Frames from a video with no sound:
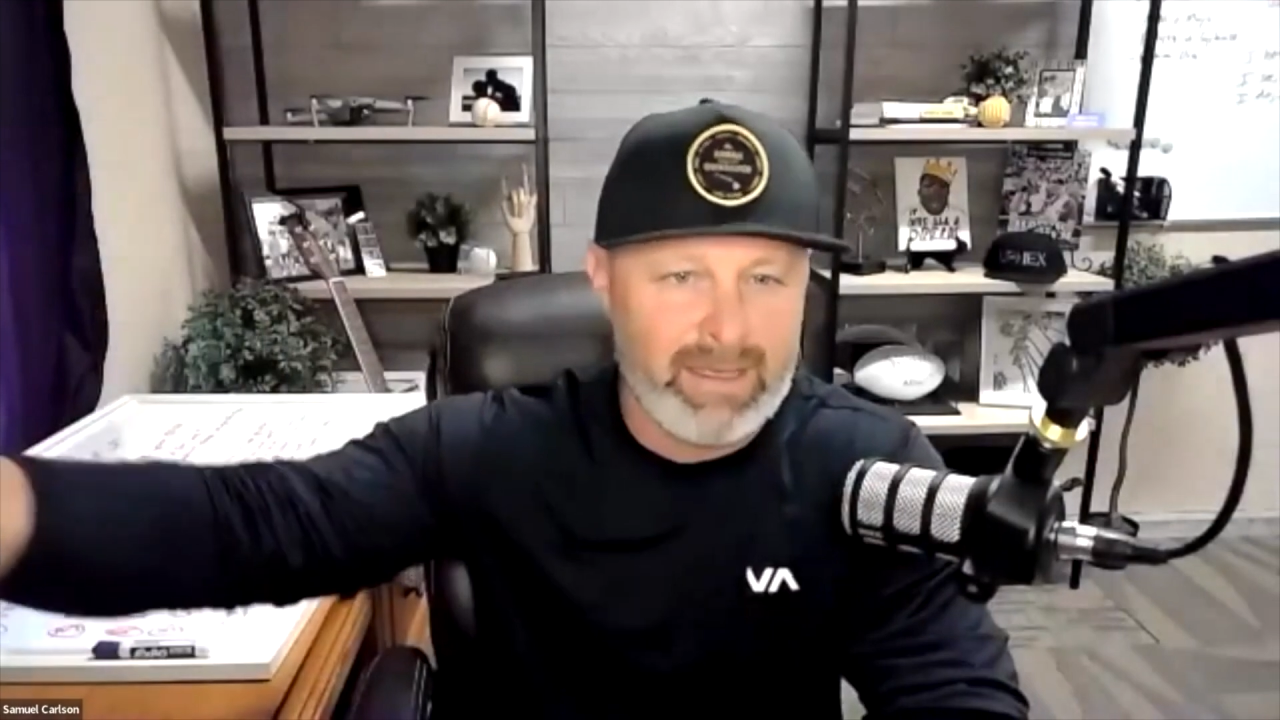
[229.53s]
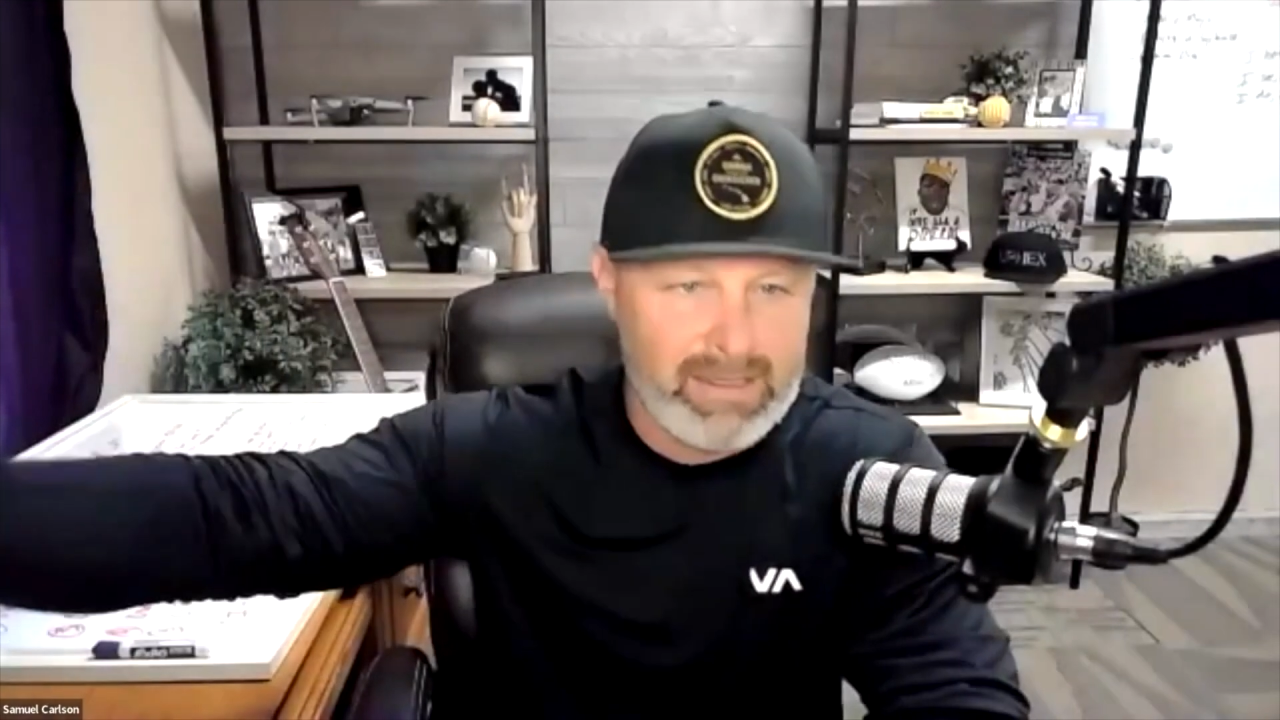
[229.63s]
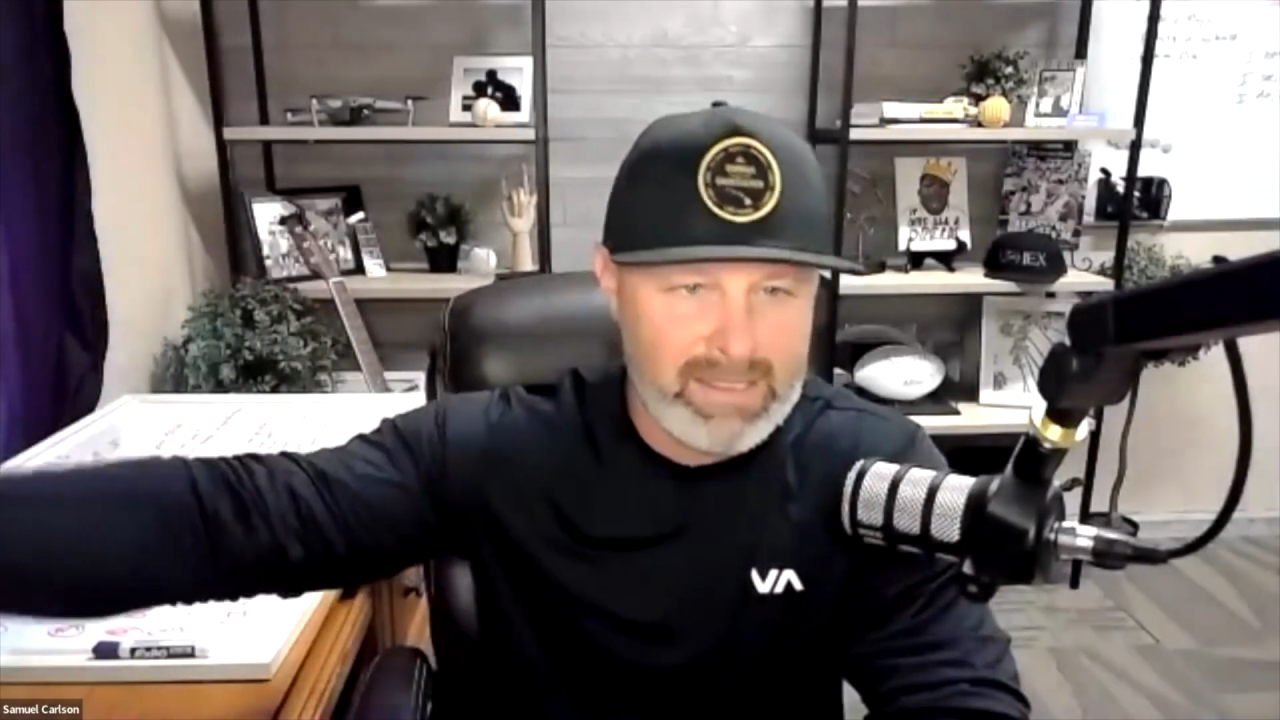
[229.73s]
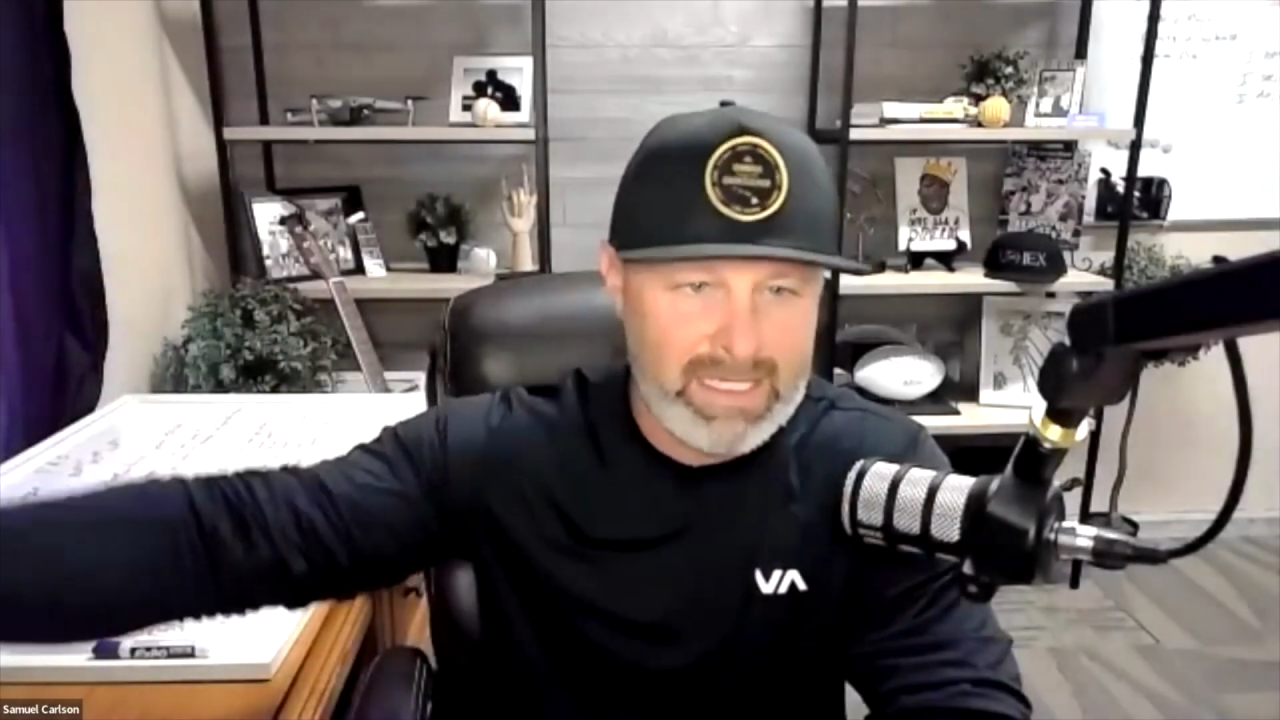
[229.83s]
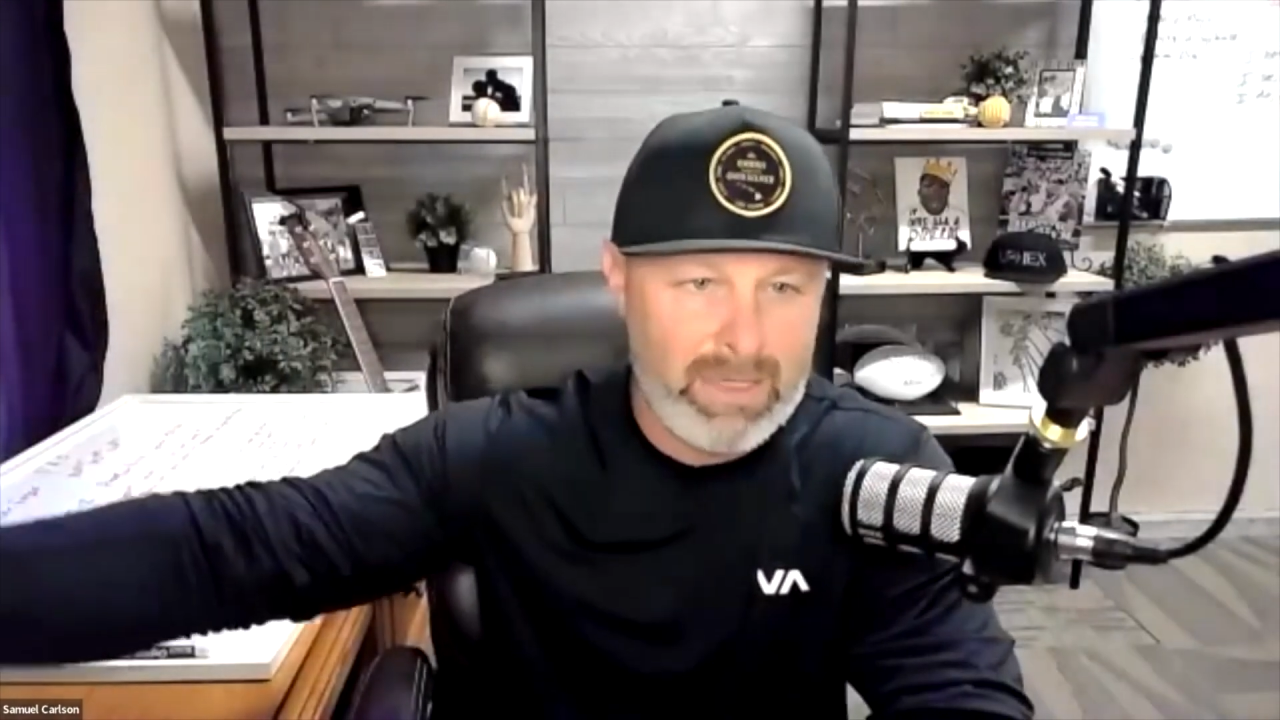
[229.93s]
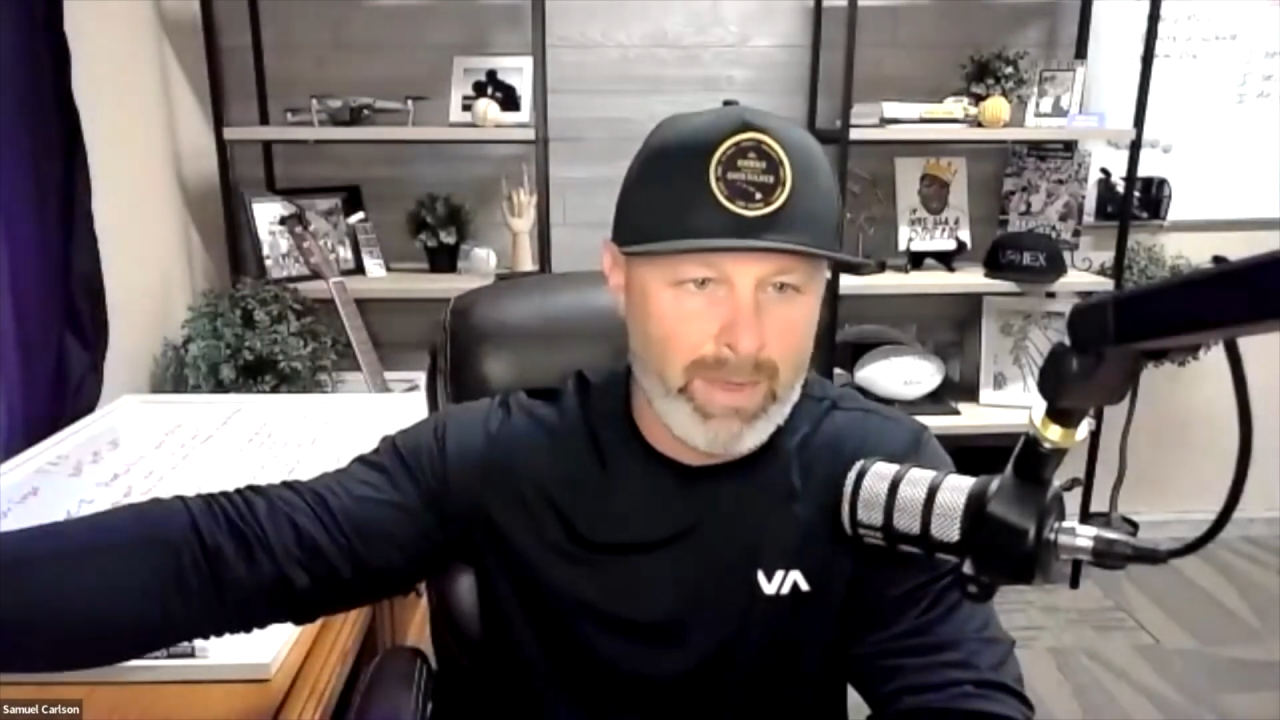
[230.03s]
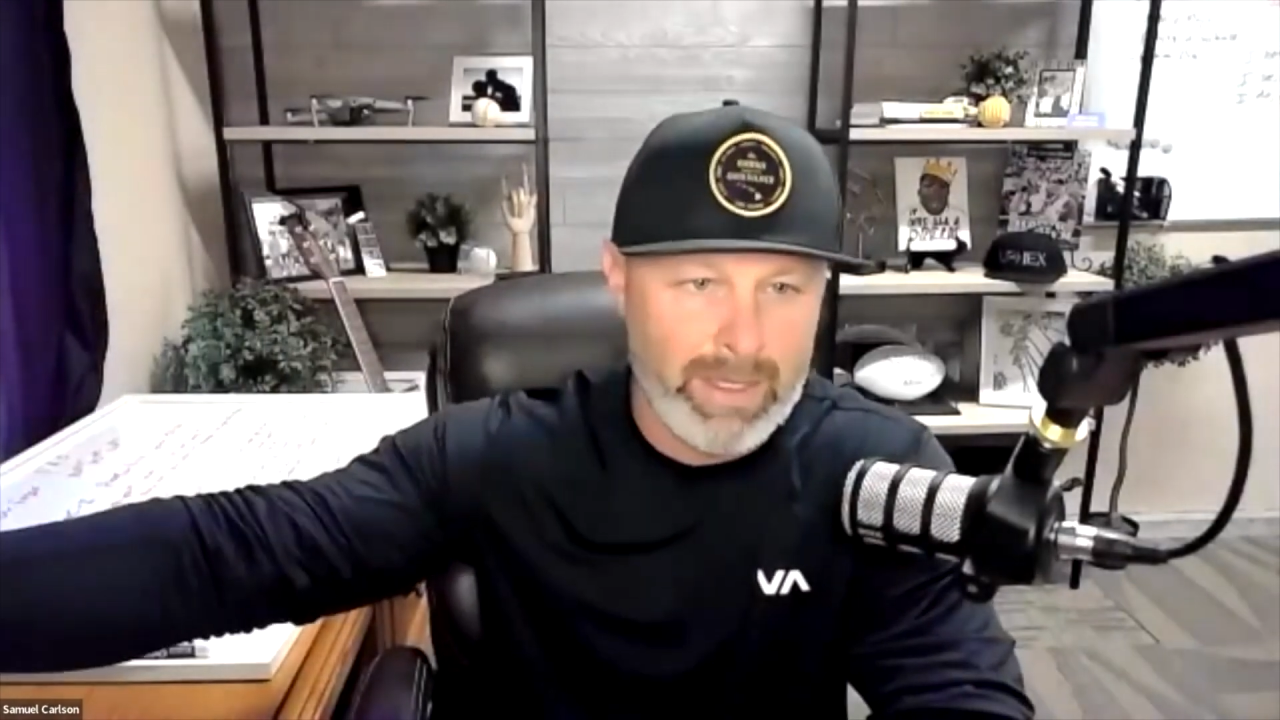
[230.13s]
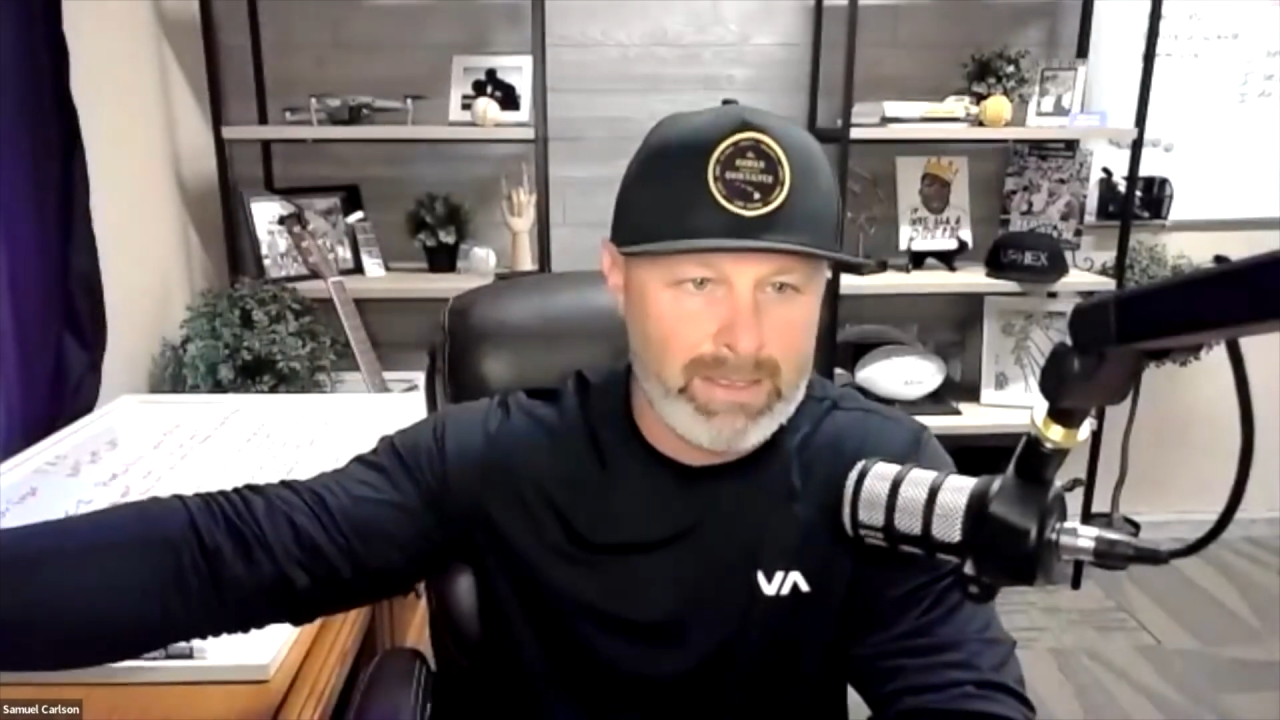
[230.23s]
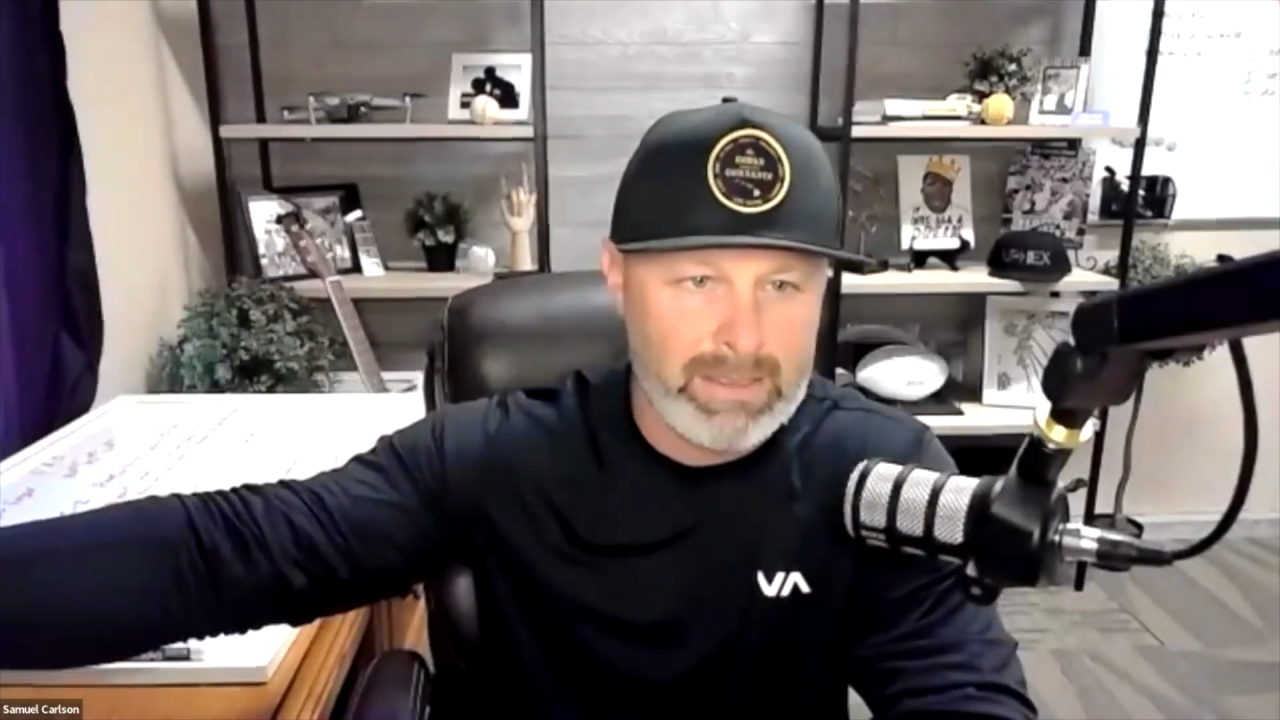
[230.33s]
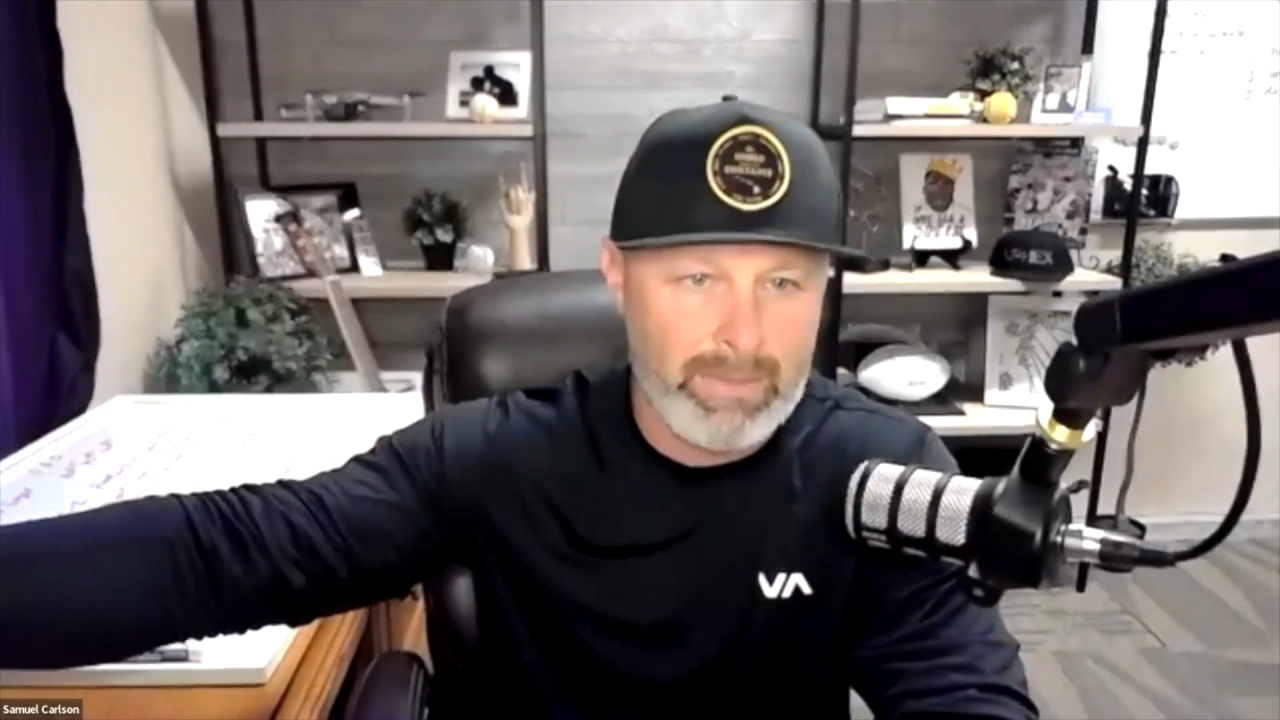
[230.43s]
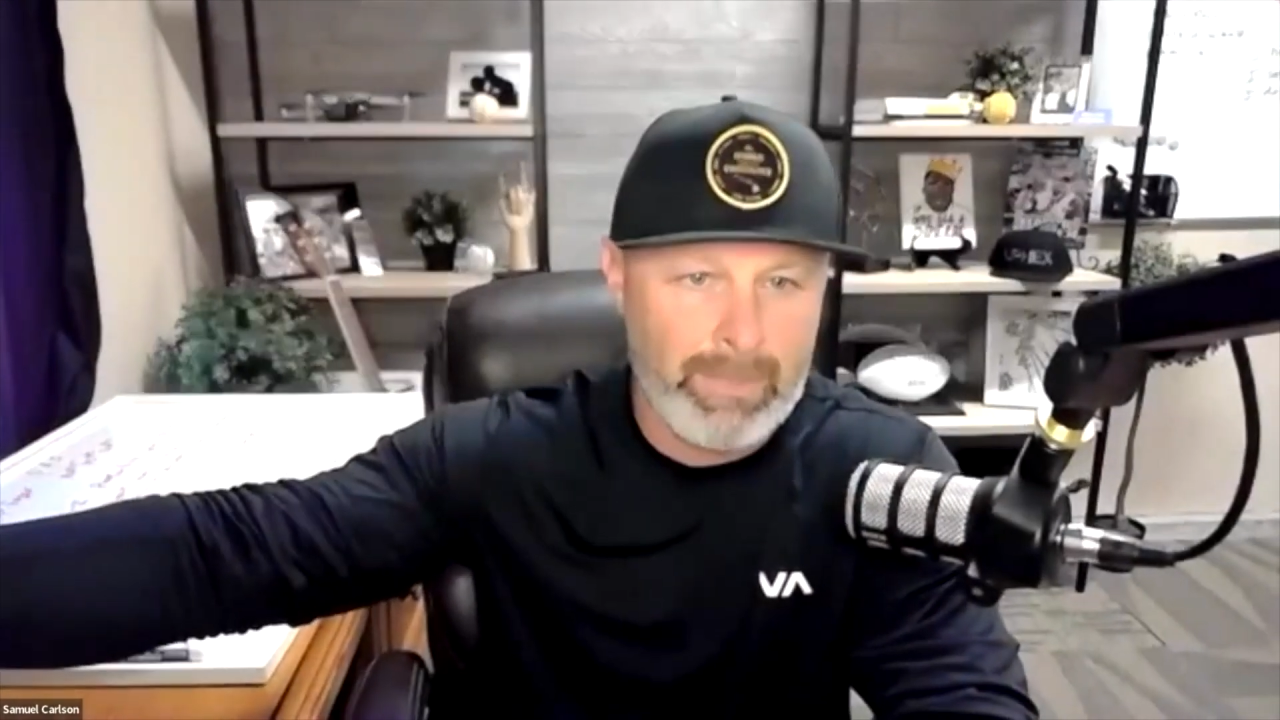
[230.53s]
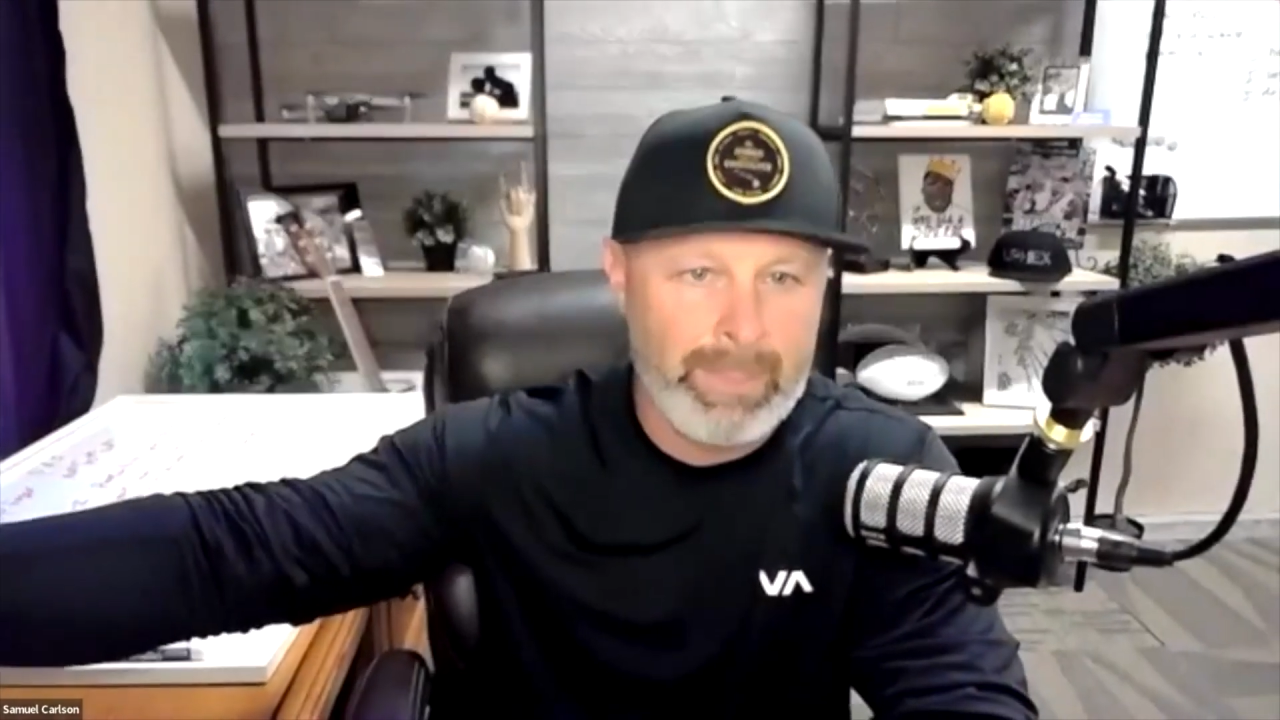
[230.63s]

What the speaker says: sequence.